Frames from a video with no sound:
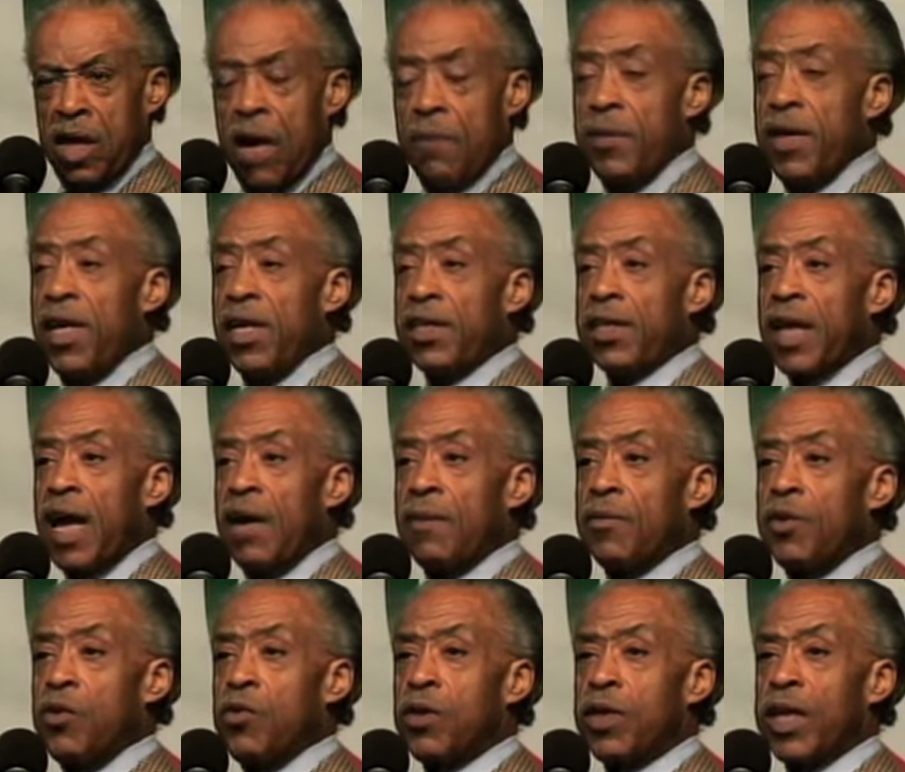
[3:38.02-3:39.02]
I mean,
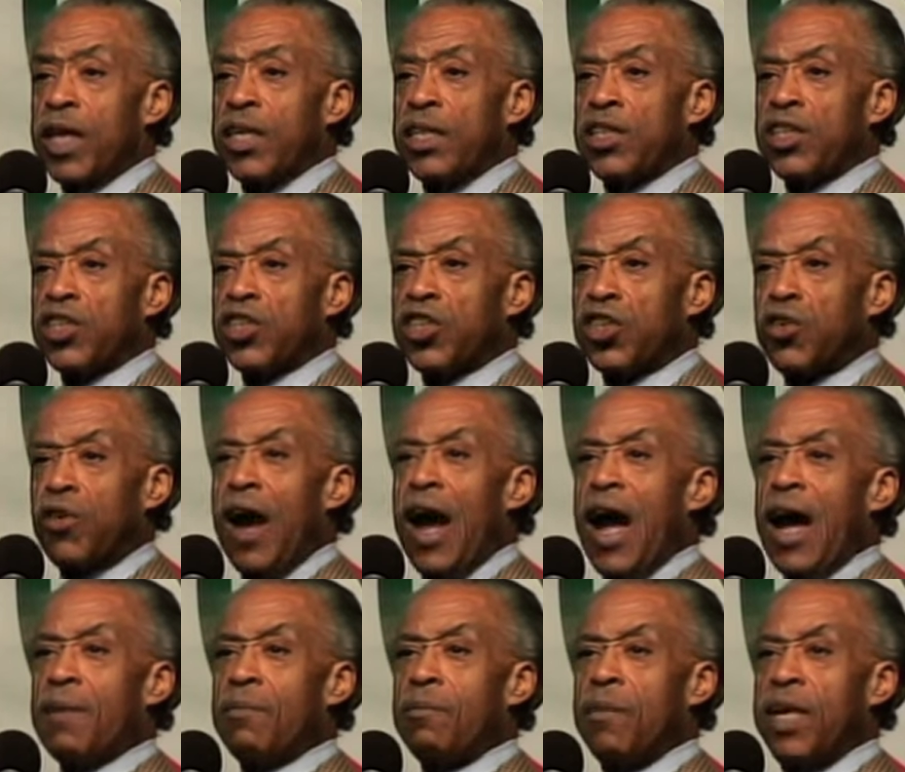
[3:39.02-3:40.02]
anytime you can
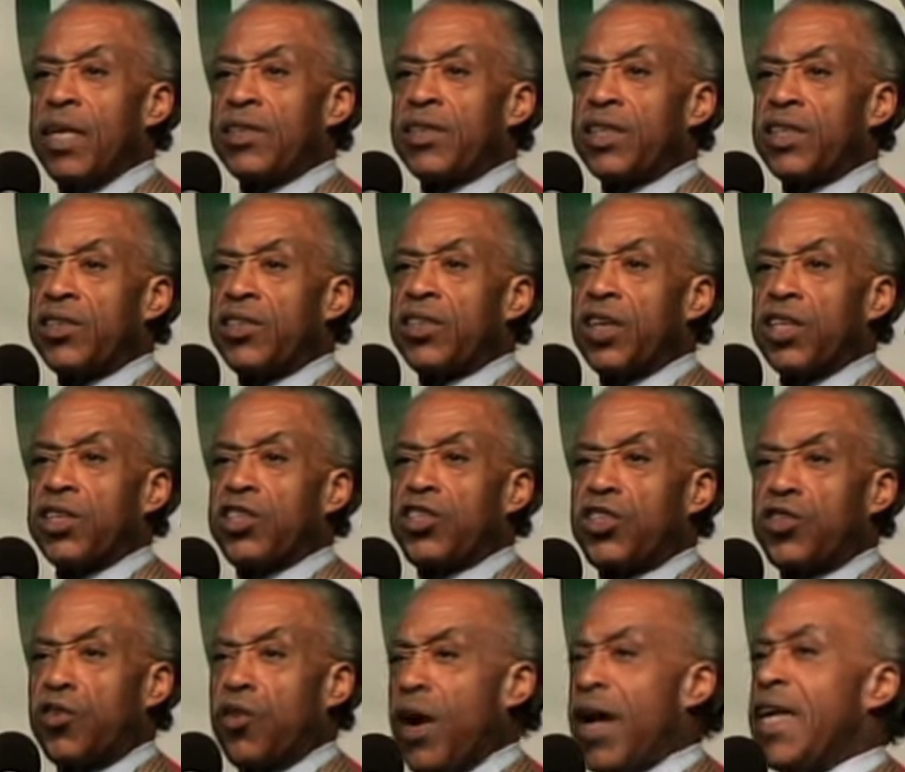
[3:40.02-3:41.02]
describe this in such
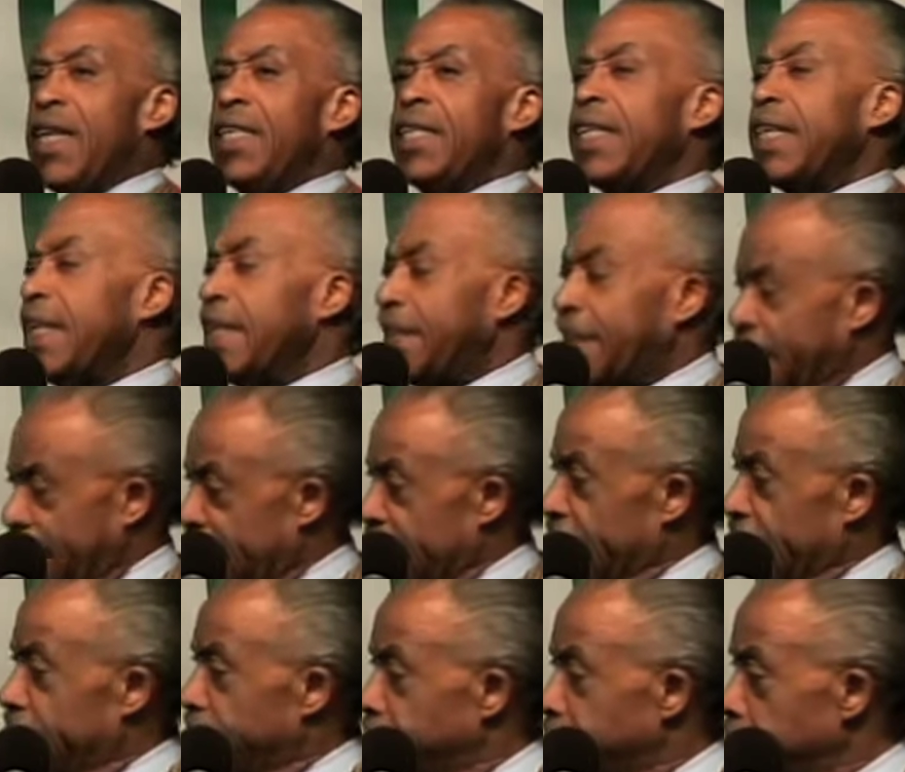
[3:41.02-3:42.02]
great detail,